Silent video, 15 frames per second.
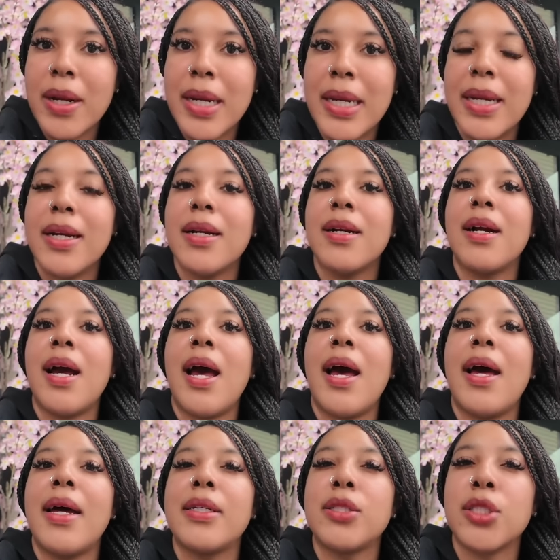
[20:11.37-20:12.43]
are here
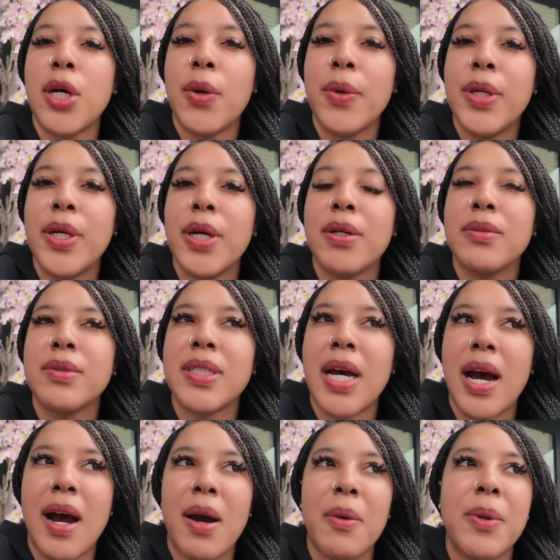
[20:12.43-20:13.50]
at Tokyo
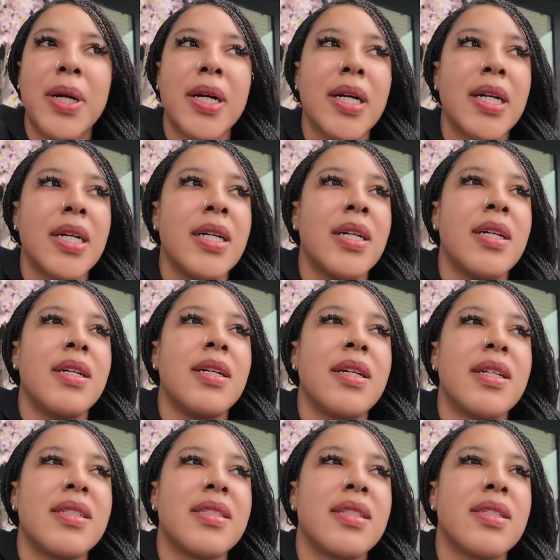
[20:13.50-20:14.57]
Tower.
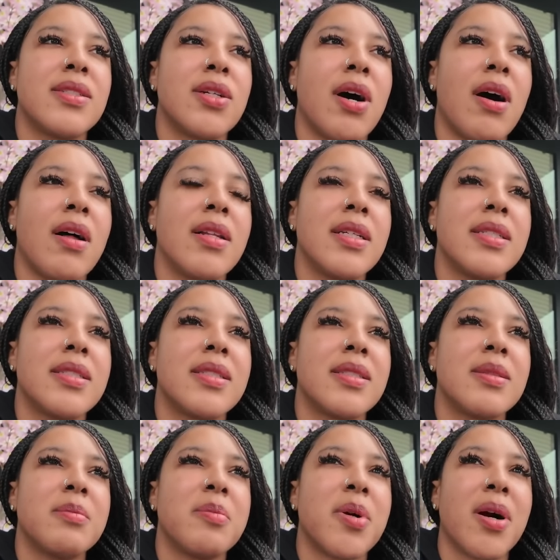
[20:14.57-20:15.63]
It's the tallest
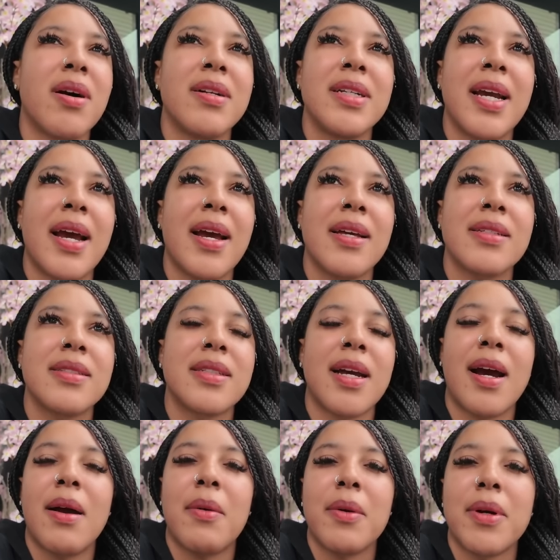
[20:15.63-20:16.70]
broadcast
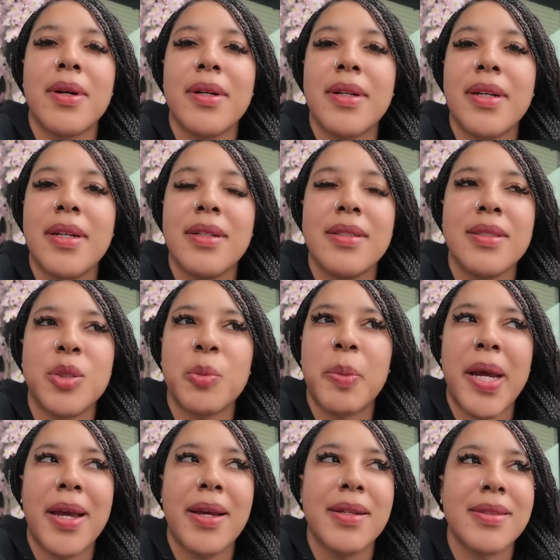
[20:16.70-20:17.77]
tower here in
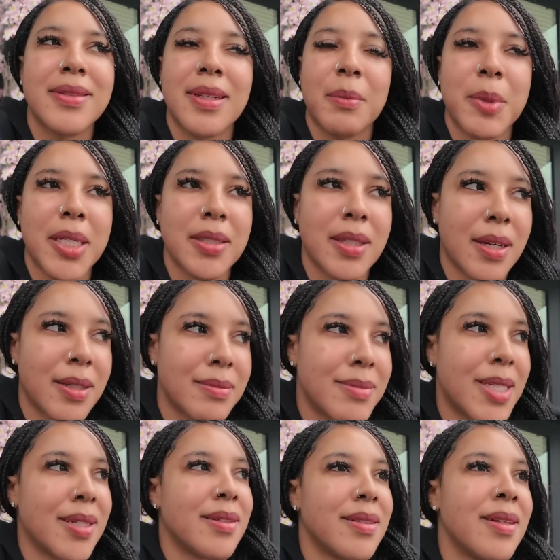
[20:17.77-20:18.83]
Japan, something like
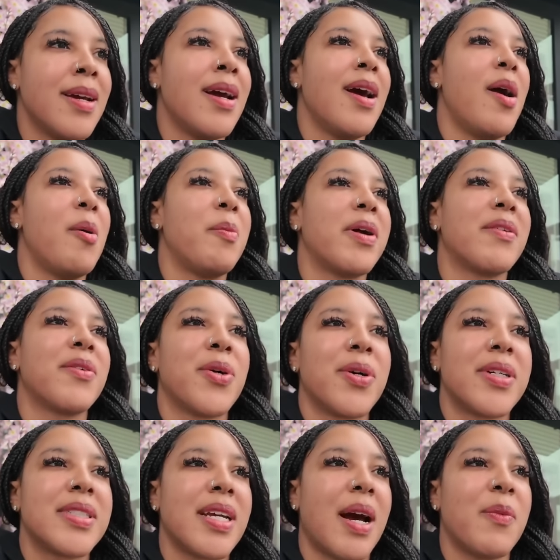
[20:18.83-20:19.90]
that. But of
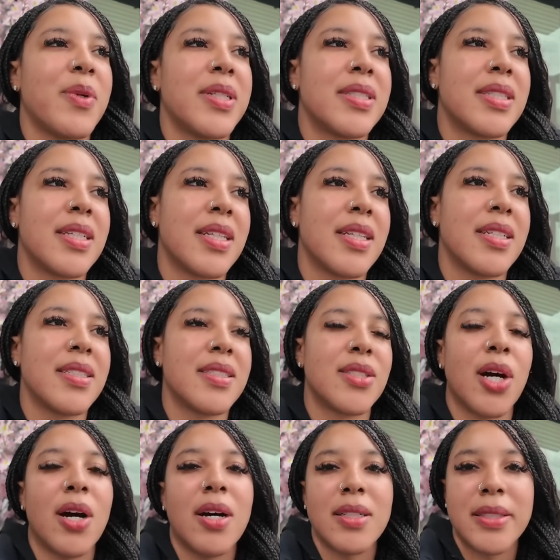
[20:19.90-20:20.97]
course, I went to the
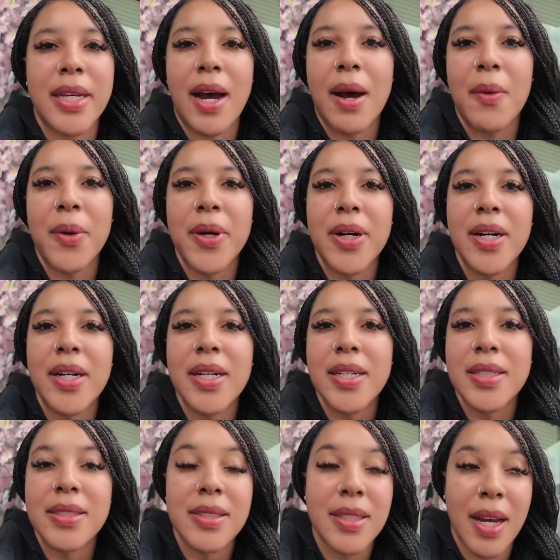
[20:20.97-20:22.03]
tall tower
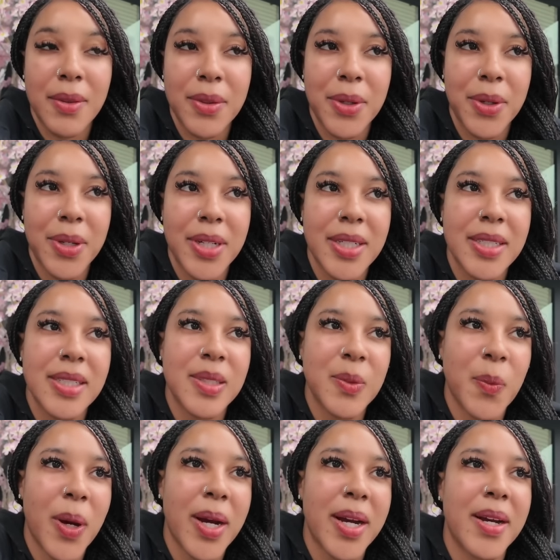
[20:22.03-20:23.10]
in South Korea as
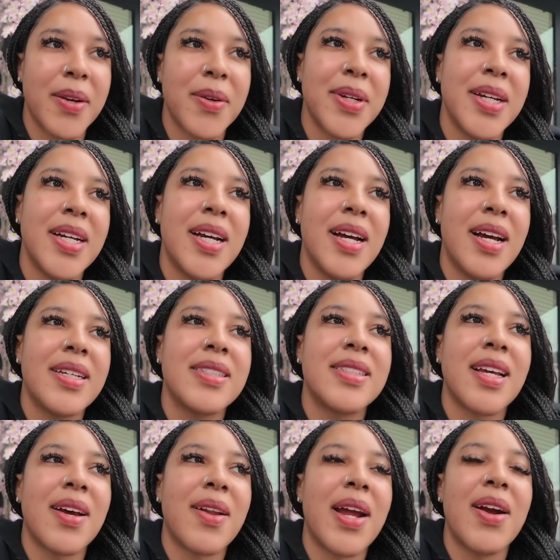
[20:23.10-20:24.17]
well.
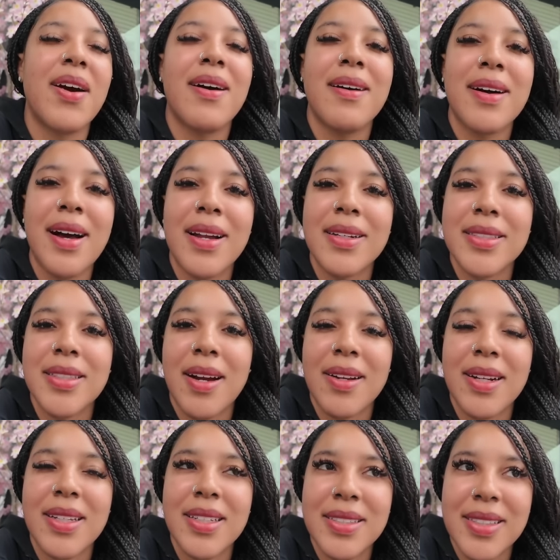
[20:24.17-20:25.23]
So they all kind of
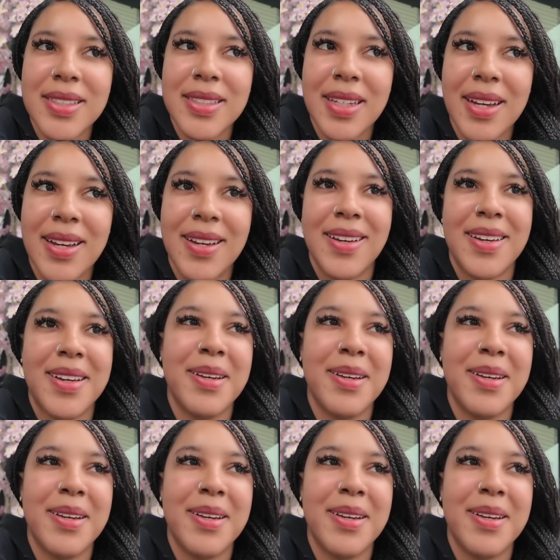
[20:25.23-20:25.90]
starting to look the same.